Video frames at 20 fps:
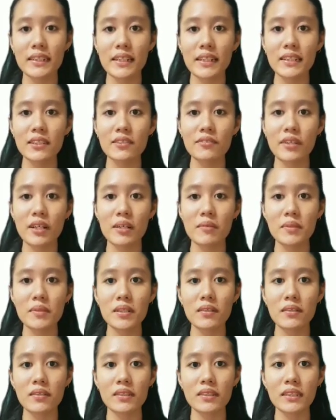fiber
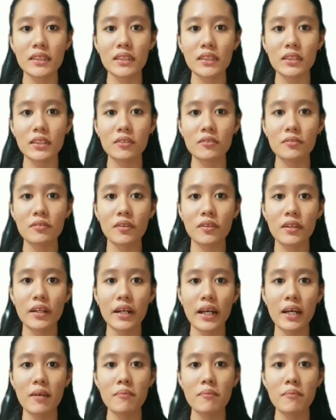orientation for Hemp